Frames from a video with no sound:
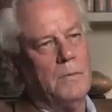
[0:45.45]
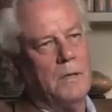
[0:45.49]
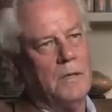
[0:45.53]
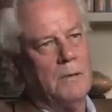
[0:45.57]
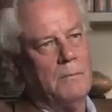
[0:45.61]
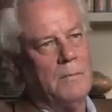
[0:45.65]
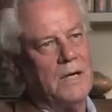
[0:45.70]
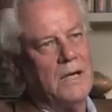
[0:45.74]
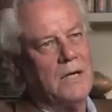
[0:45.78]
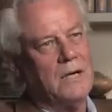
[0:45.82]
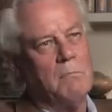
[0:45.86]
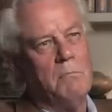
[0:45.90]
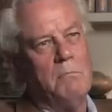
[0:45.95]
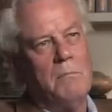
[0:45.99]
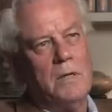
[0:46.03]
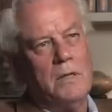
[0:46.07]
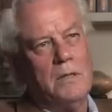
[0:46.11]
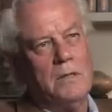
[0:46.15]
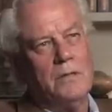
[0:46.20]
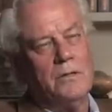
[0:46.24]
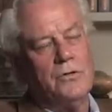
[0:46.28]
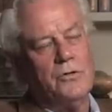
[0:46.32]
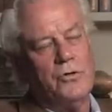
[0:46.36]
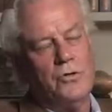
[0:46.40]
about
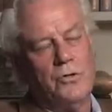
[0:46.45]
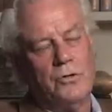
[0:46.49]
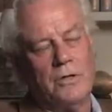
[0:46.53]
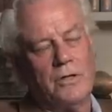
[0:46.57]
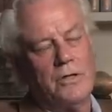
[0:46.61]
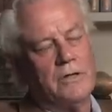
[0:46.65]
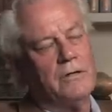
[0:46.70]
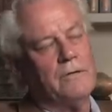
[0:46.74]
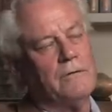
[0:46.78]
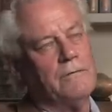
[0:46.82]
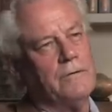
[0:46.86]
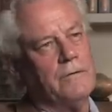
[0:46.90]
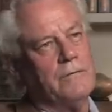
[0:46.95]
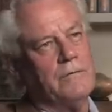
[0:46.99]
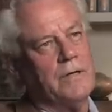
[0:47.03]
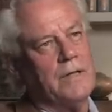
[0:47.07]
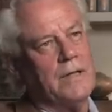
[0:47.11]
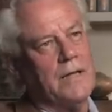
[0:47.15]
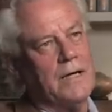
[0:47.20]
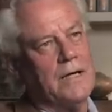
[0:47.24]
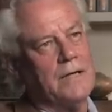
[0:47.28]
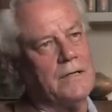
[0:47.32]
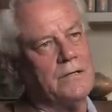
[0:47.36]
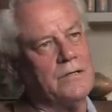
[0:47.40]

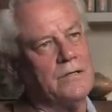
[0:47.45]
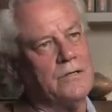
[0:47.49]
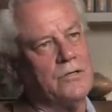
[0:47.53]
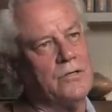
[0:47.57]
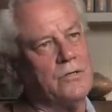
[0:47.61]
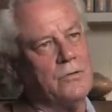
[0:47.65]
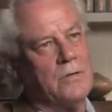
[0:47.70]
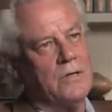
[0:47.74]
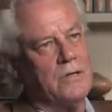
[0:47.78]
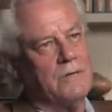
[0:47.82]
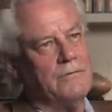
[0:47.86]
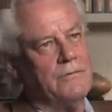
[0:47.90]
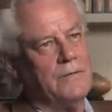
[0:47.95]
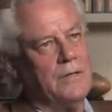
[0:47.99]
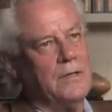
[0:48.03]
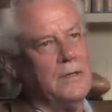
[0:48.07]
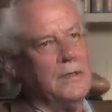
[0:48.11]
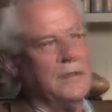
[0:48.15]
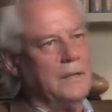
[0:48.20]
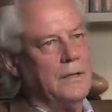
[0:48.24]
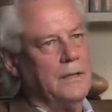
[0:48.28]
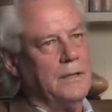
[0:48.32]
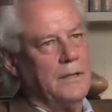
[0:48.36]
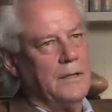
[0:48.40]
1,250,000 square
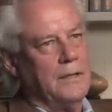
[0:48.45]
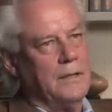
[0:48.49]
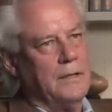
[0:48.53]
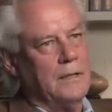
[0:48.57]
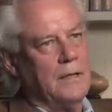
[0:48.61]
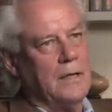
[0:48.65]
feet in the